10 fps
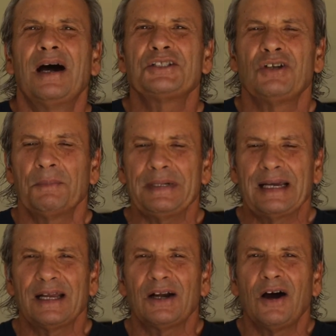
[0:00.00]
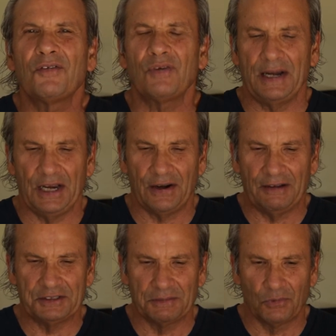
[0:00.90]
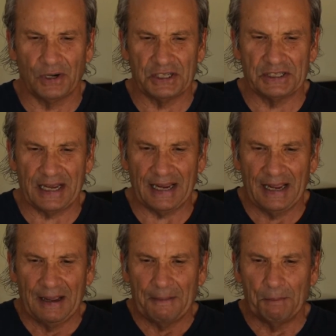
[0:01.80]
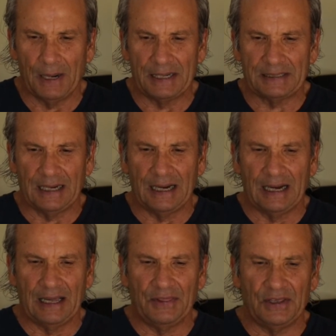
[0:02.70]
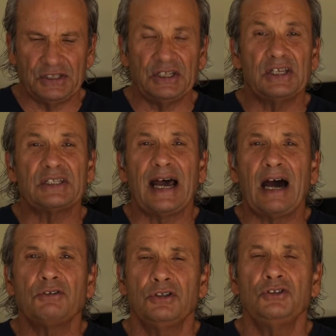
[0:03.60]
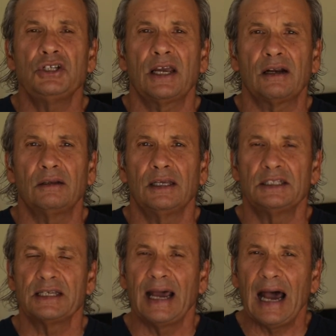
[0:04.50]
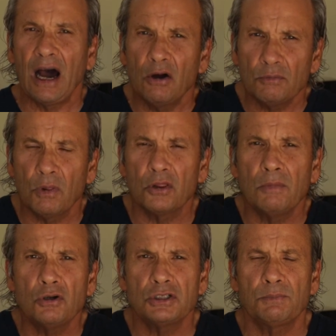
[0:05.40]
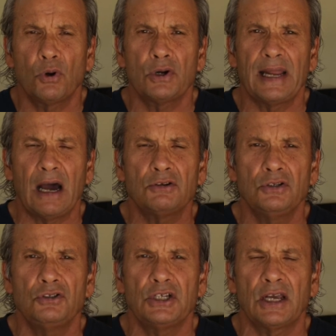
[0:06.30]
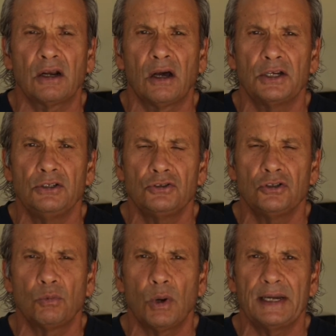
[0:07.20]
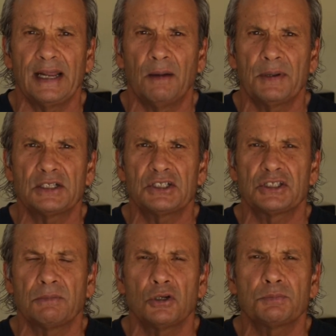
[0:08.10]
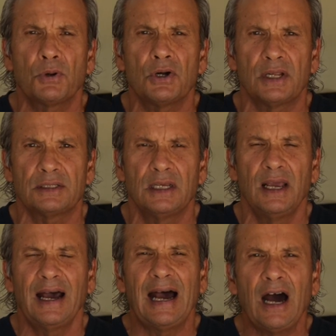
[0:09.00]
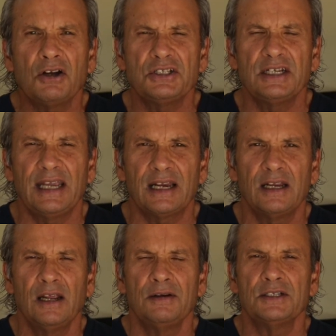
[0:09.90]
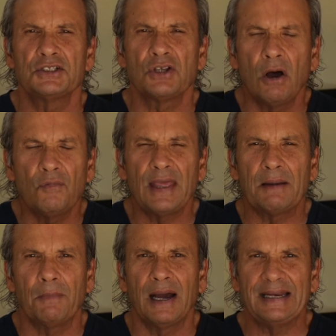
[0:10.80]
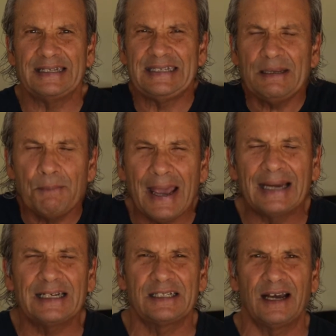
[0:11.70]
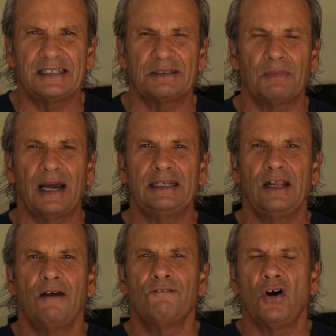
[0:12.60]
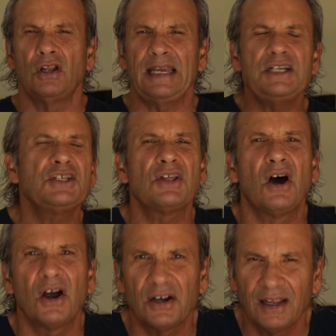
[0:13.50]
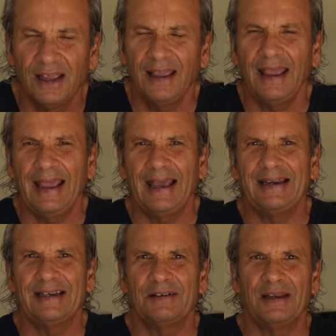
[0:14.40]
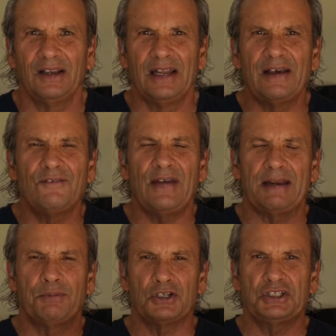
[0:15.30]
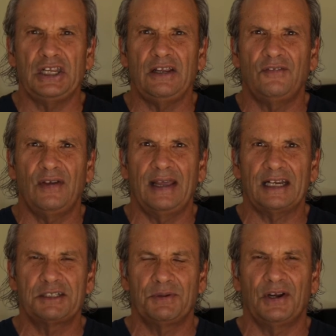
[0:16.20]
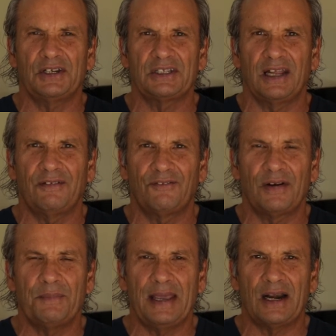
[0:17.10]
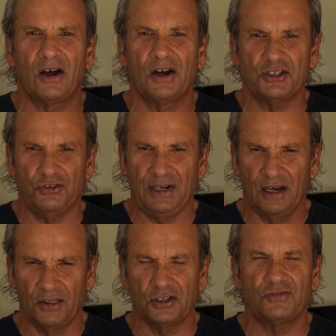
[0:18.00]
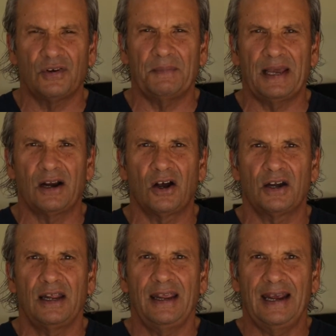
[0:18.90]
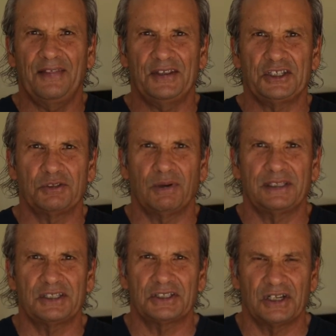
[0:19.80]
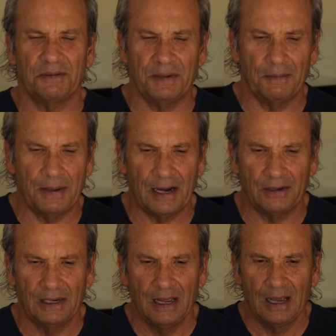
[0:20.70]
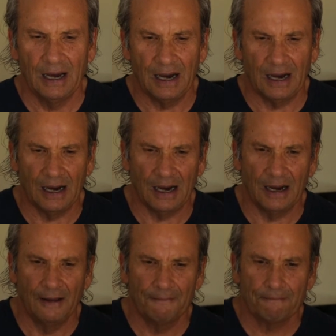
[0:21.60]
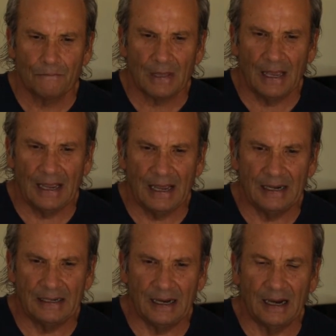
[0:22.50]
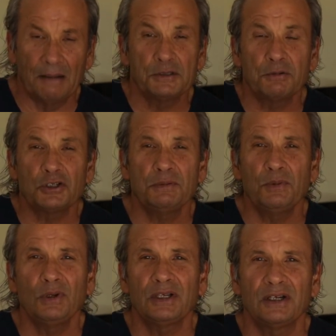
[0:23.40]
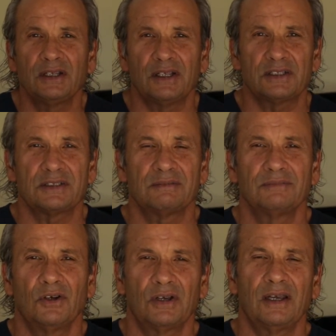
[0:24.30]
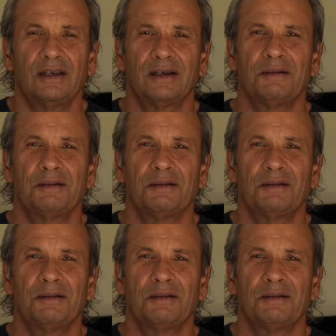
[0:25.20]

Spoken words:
So I'm going to cut it off right here. I have some more to say. But this is a how-to channel. It's the most important how-to channel on YouTube right now, because it's the most pertinent. How to dissolve that mind, demagnetize the mind, fall into the heart, and live and perceive and experience life from that heart, treat others from that heart, and this is what this is going to be about. I'm supposed to be really good at this, okay?